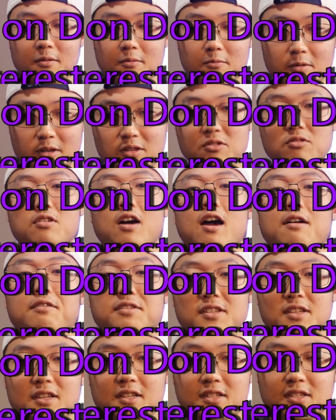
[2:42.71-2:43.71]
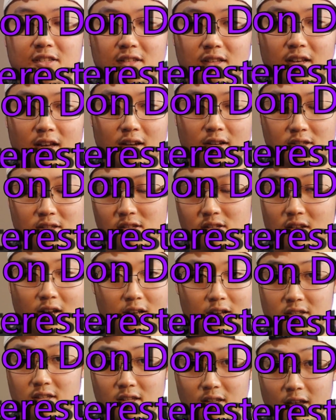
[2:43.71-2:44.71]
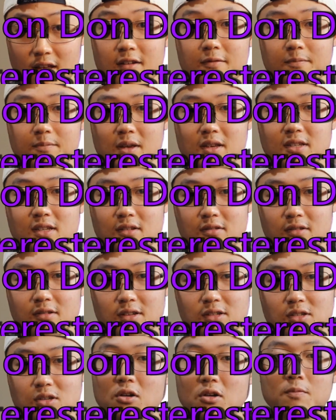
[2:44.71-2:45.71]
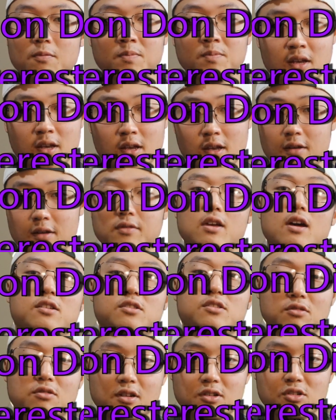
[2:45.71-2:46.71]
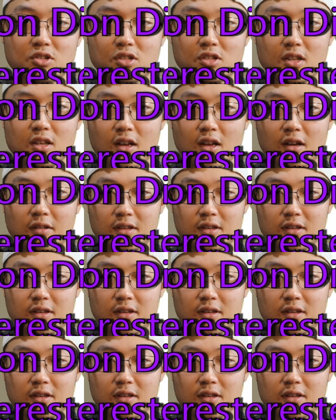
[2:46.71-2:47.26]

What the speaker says: We do have 6 slots left basically, so if you guys are interested in